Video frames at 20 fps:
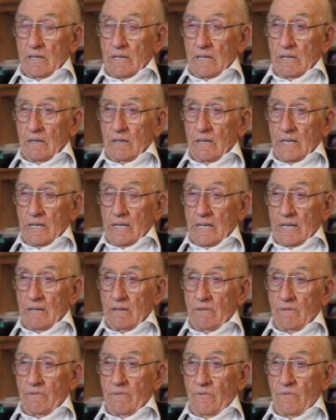
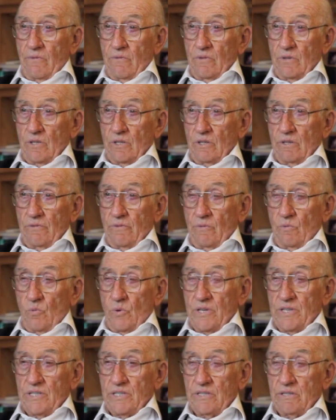L-head little
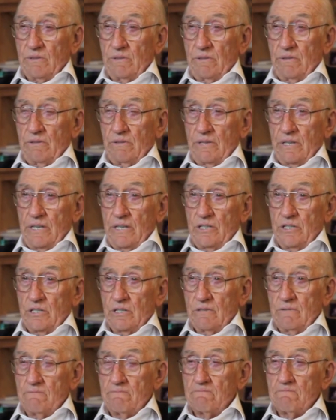one-cylinder
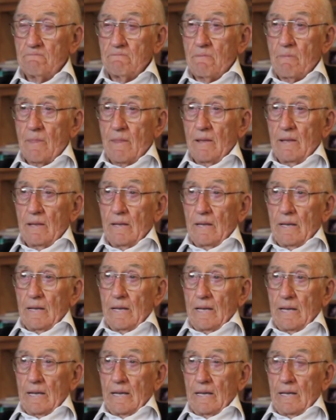engine,
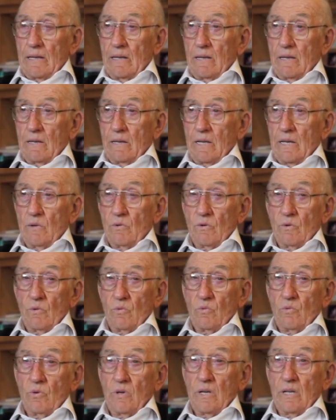and they were
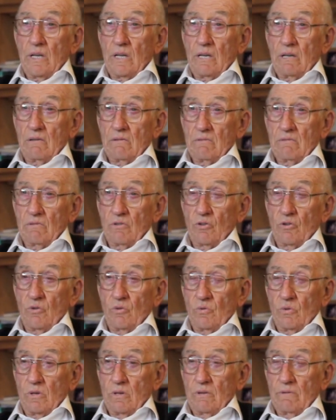really
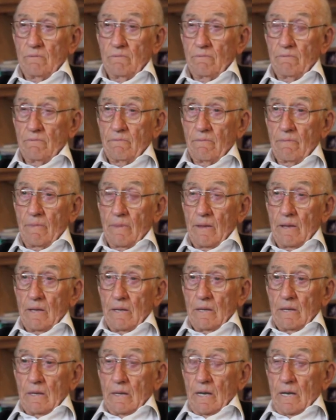cool.
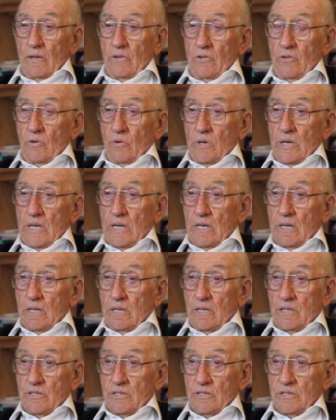And so
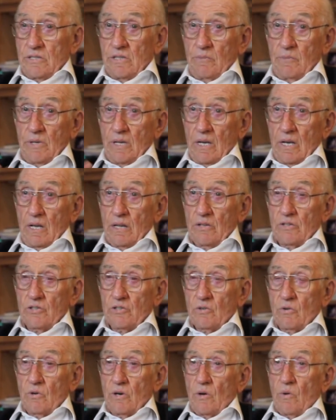this is the beginning of the
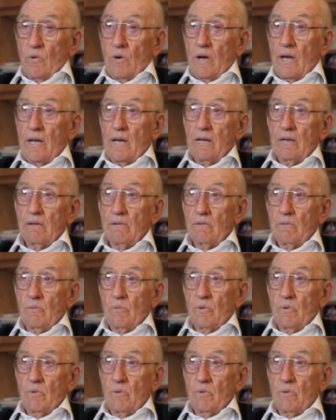story why